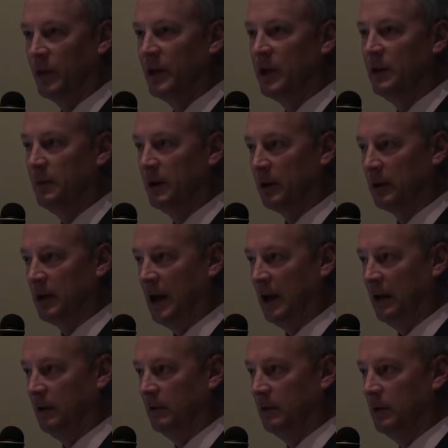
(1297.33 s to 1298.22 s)
Think about
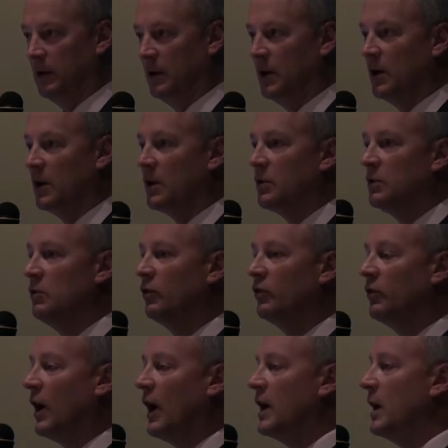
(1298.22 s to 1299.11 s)
that. You
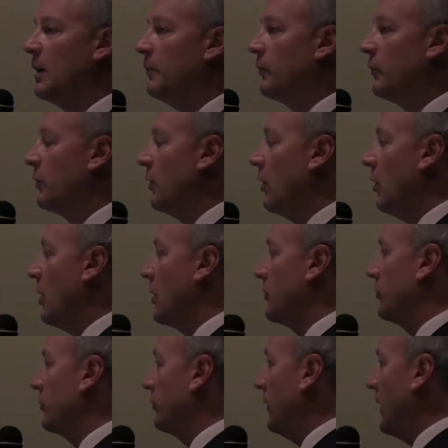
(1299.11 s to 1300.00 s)
sign up for an
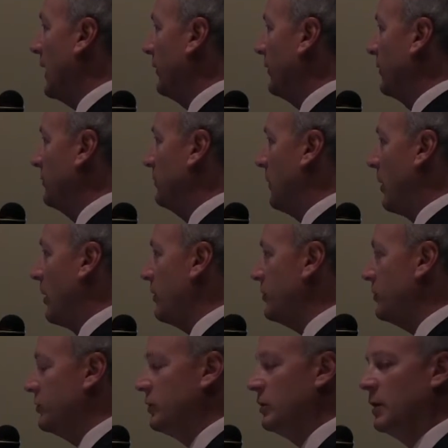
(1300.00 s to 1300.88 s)
honors class in
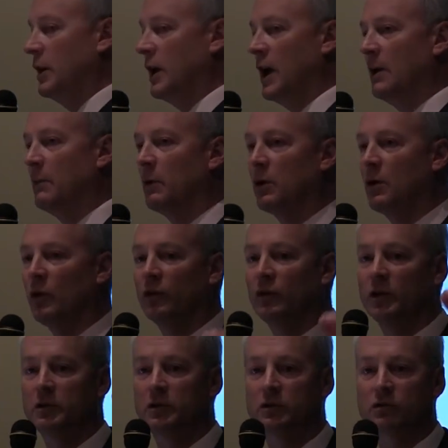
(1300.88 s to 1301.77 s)
March, and what
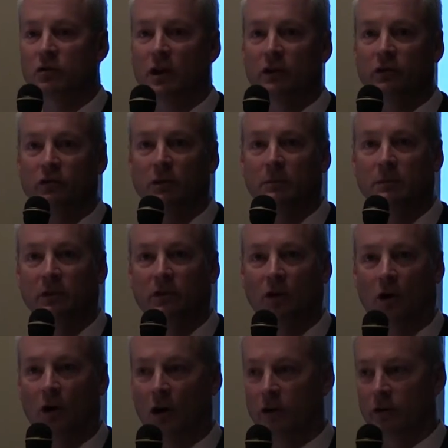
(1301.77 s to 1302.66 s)
goes on your transcript
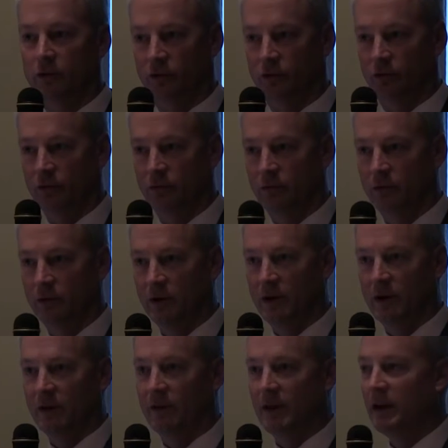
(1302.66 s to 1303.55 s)
is honors.
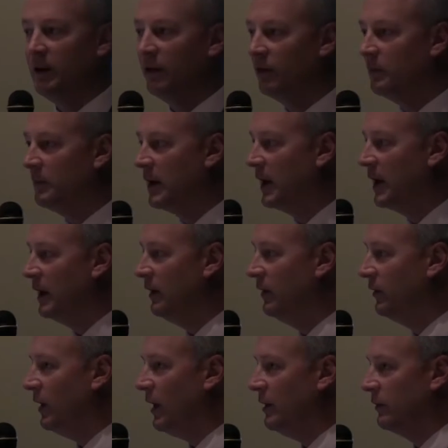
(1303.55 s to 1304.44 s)
That doesn't make
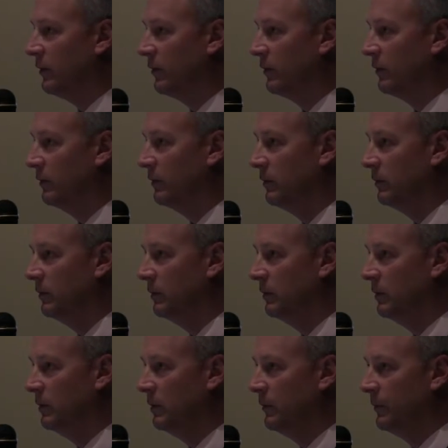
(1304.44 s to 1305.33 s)
any sense.
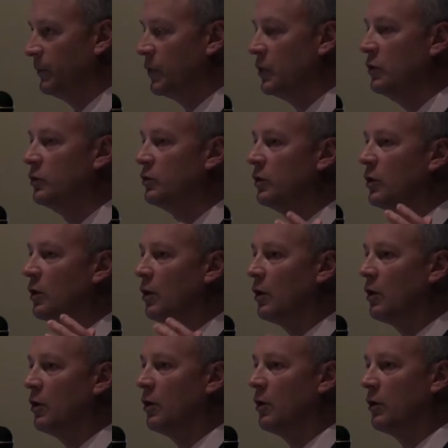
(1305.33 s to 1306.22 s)
You should
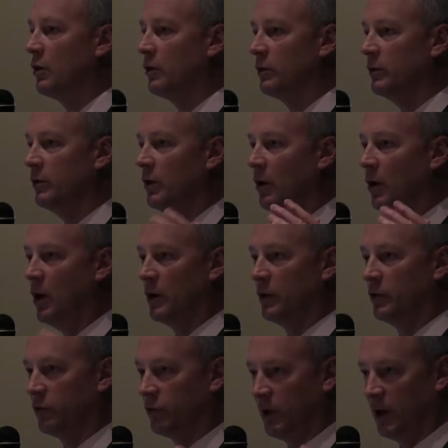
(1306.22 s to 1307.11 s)
earn
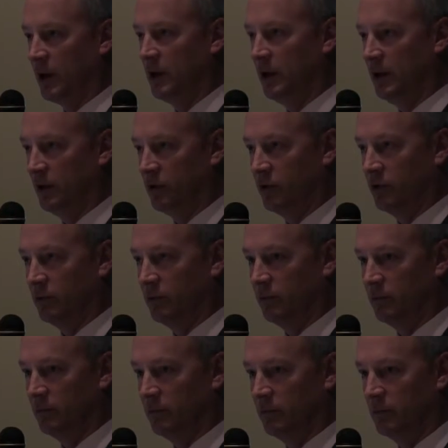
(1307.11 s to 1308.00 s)
honors recognition.